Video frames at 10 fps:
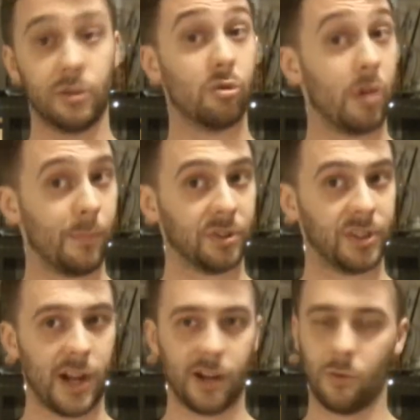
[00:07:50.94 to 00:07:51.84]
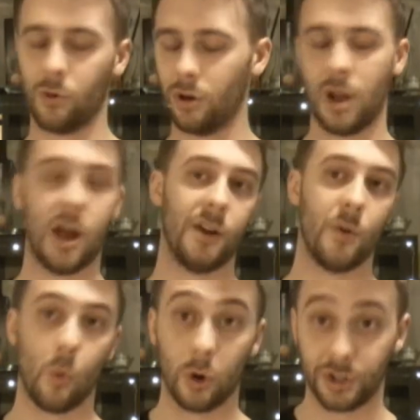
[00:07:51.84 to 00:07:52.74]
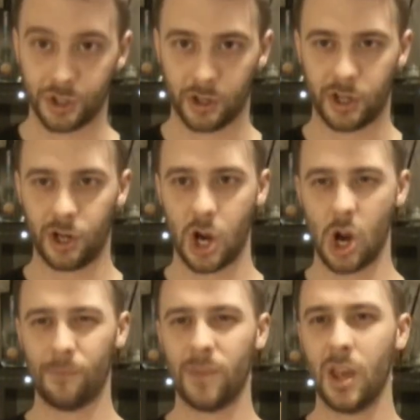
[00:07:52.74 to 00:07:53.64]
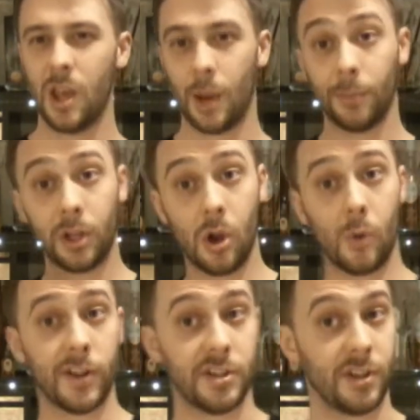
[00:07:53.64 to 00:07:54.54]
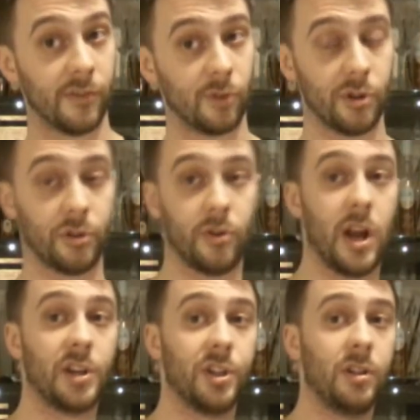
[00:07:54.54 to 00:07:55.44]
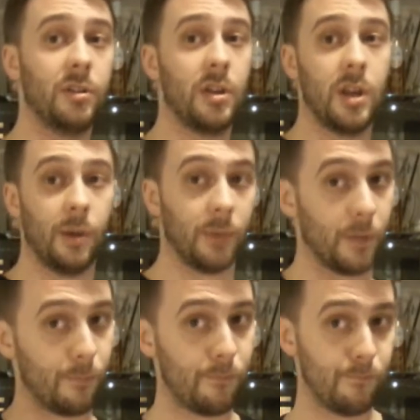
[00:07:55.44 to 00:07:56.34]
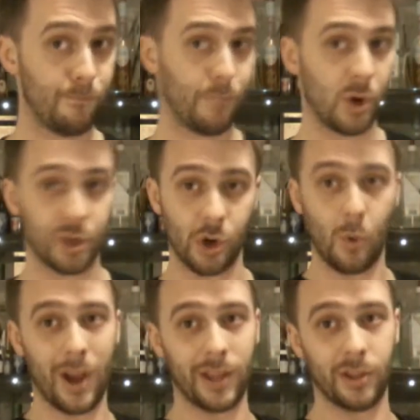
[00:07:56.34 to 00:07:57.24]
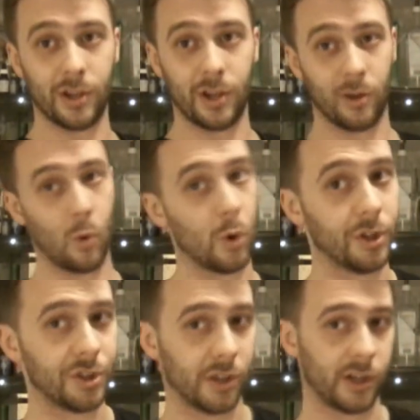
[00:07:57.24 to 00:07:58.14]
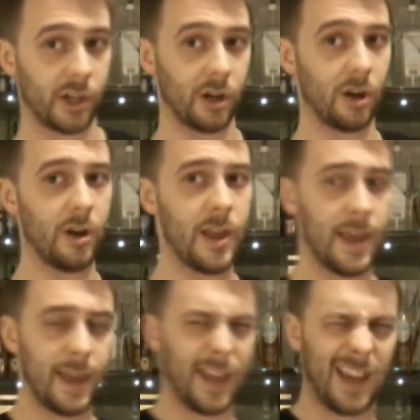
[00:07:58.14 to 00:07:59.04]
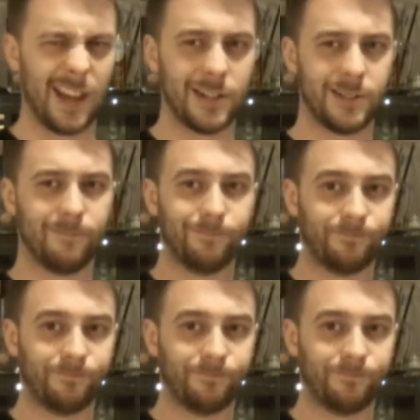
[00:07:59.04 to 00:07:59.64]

triple sec or an orange liqueur, I'm going to go in a different direction. I'm going to push away the orange liqueur, and